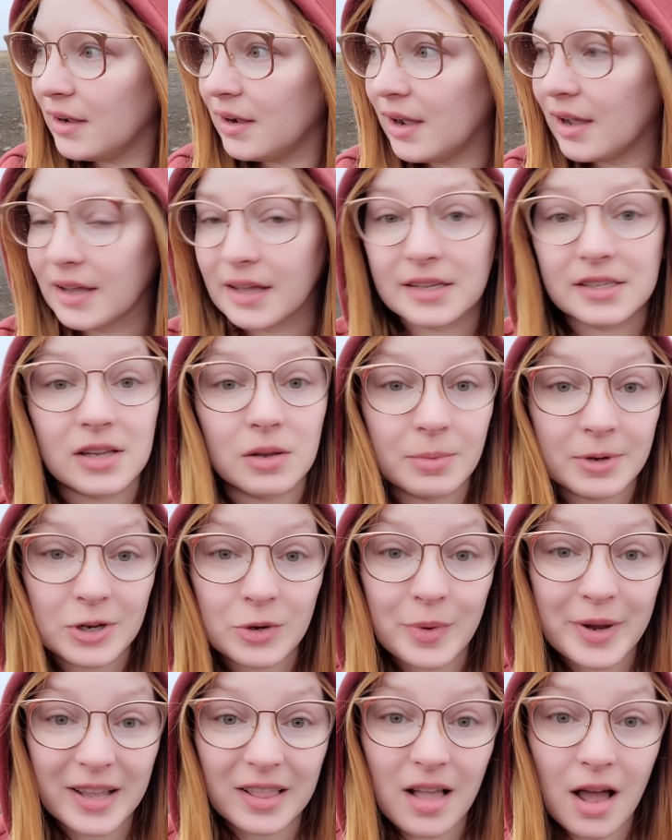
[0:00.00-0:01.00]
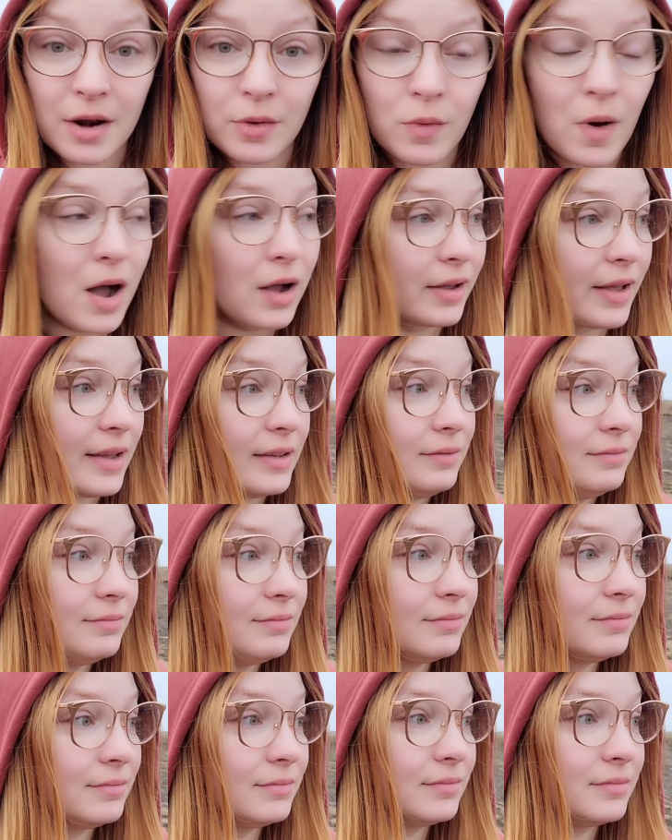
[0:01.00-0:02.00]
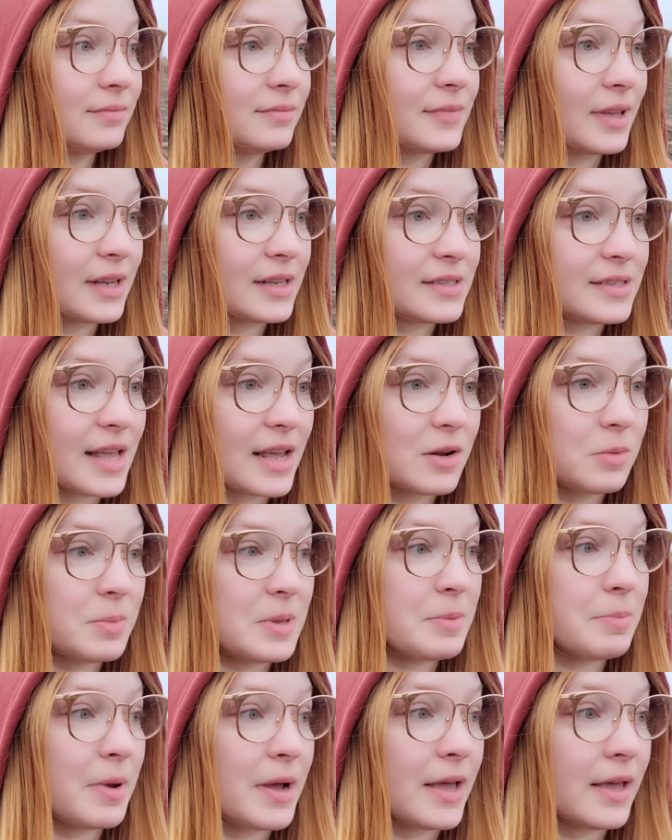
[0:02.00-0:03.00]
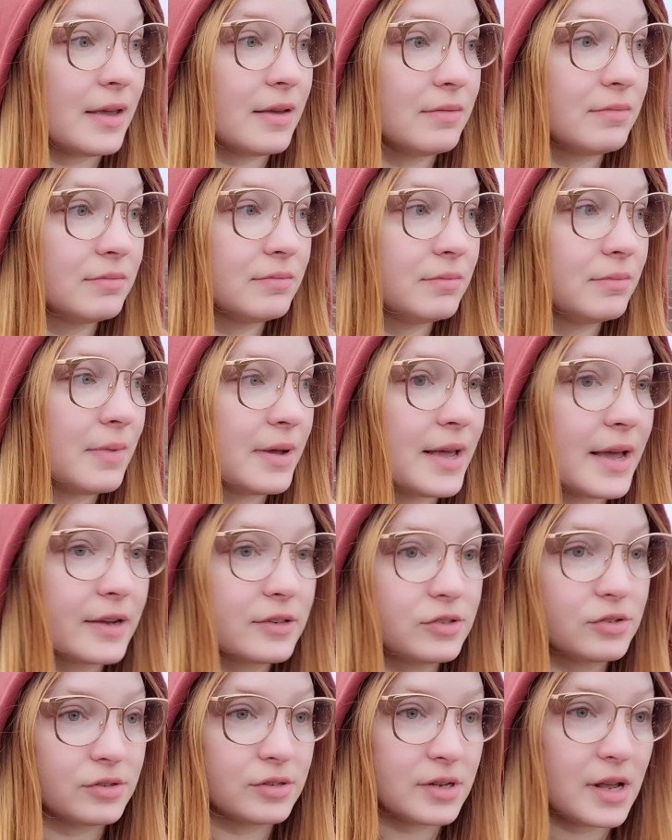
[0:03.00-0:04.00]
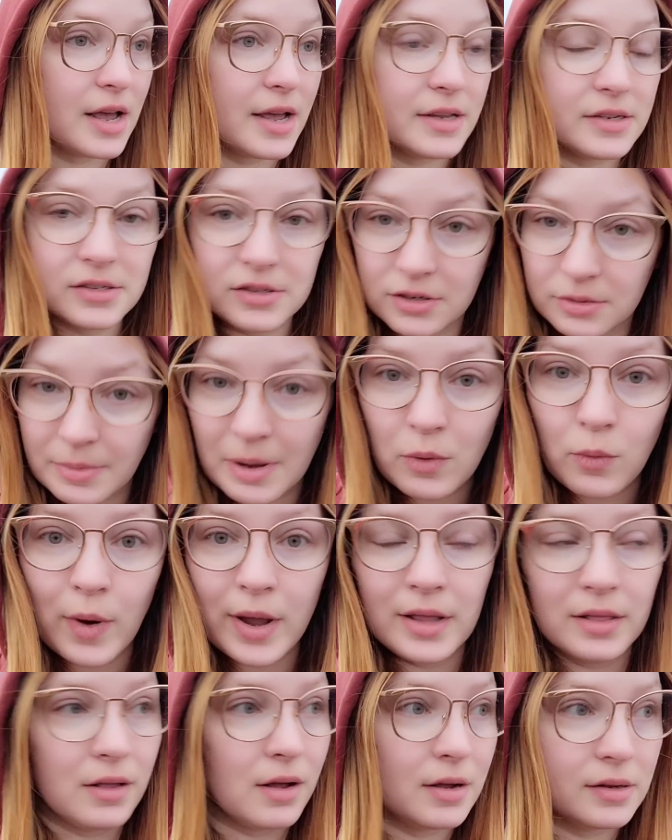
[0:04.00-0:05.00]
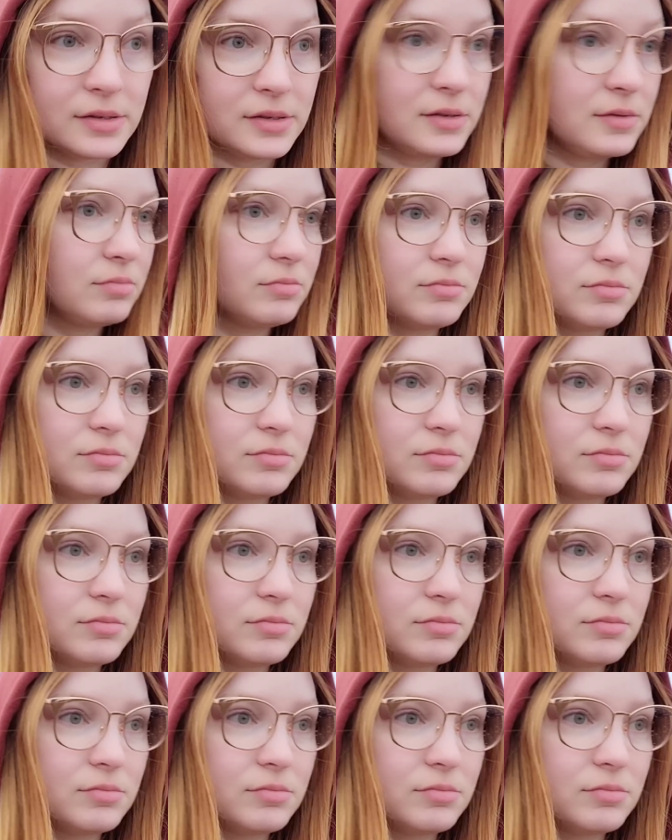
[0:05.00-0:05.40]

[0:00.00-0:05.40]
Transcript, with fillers: I guess I'll be doing a lot of walking. I guess that'll be my exercise, you know, my weight loss